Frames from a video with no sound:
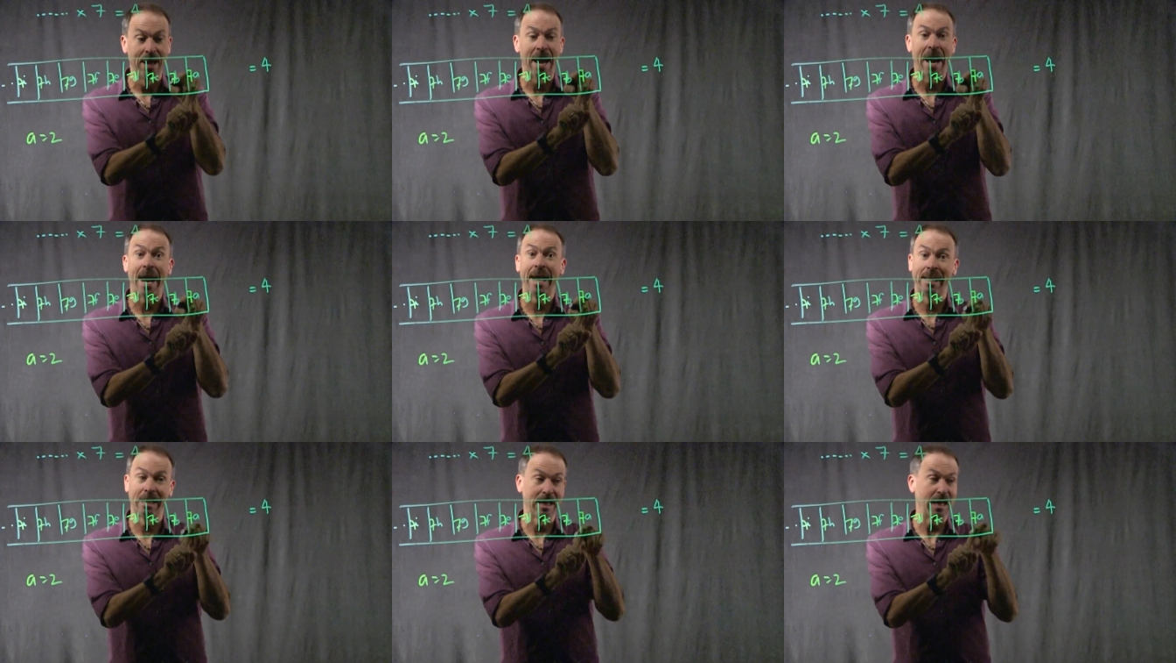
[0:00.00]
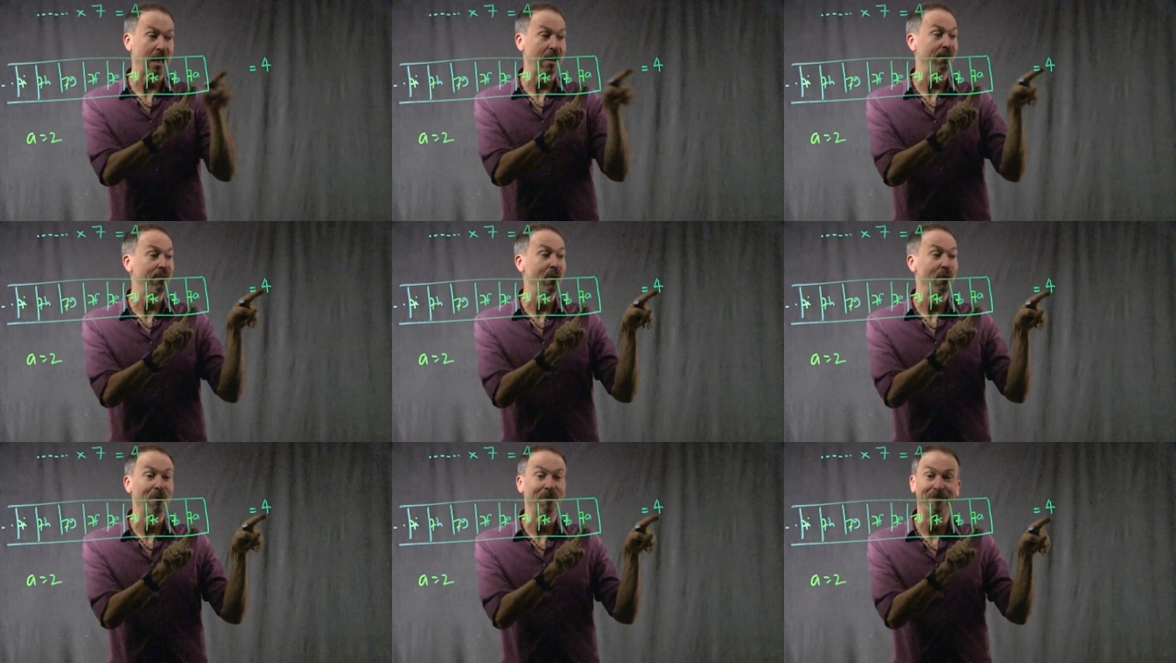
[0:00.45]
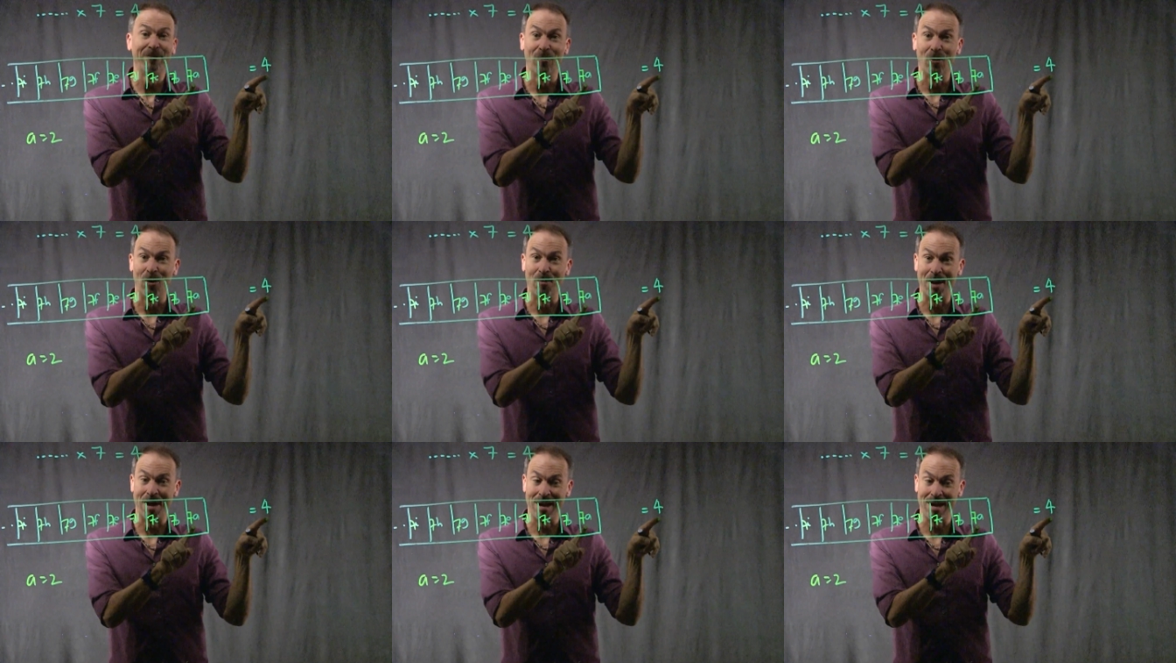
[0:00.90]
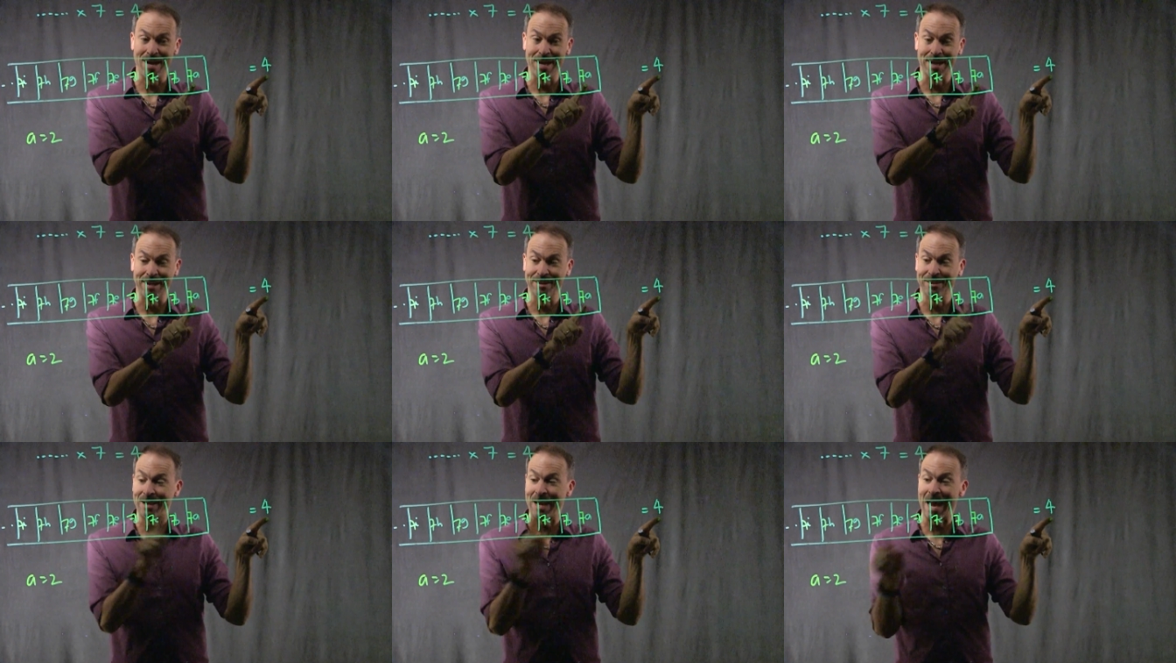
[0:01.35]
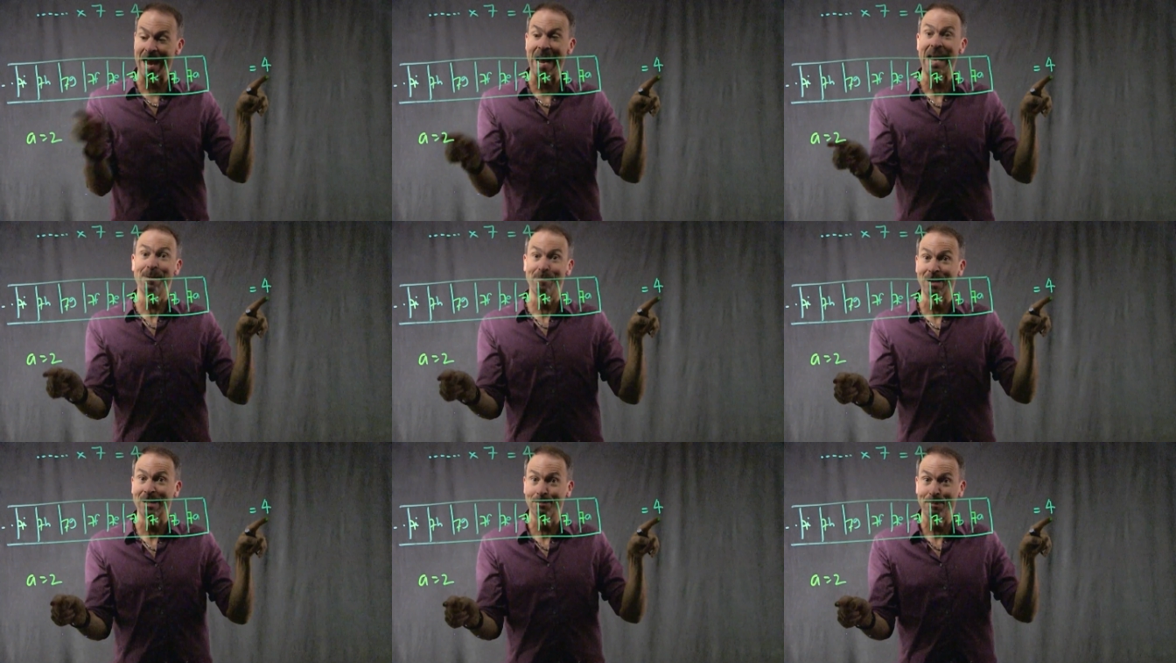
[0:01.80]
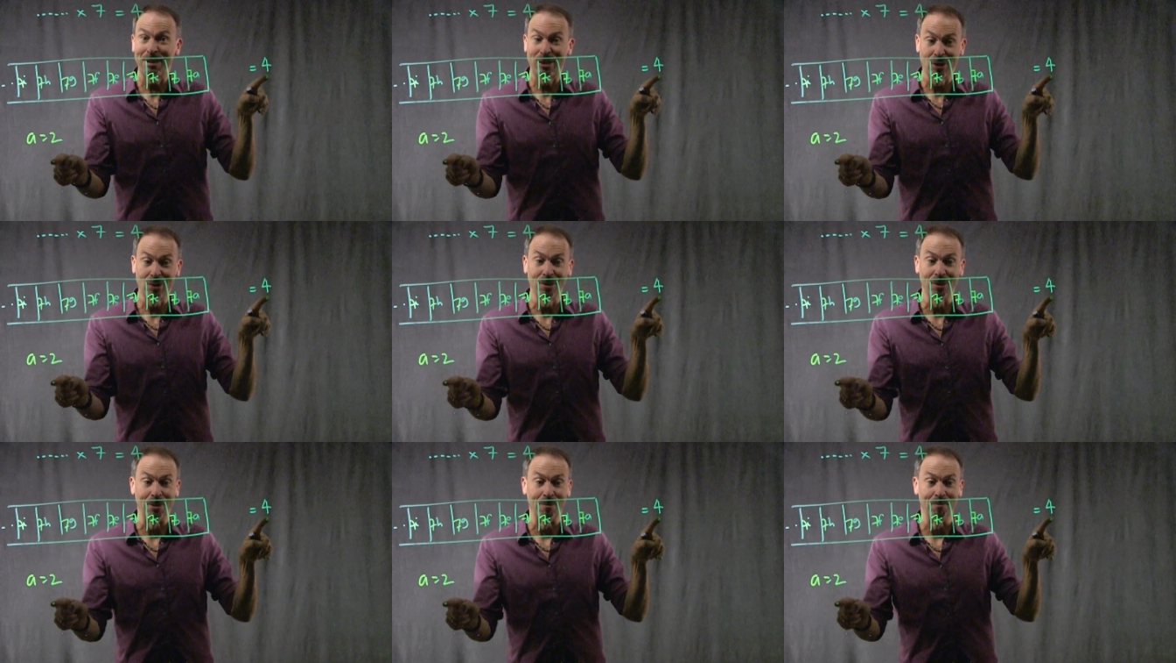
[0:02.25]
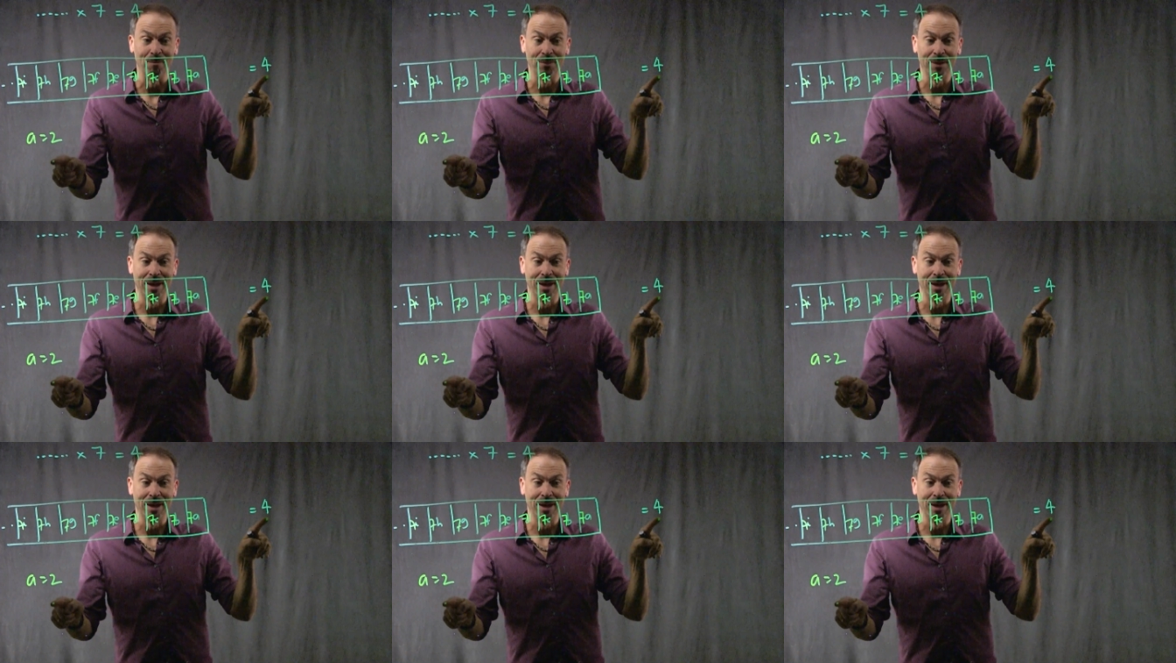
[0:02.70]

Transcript: and leave four behind. So A must be two.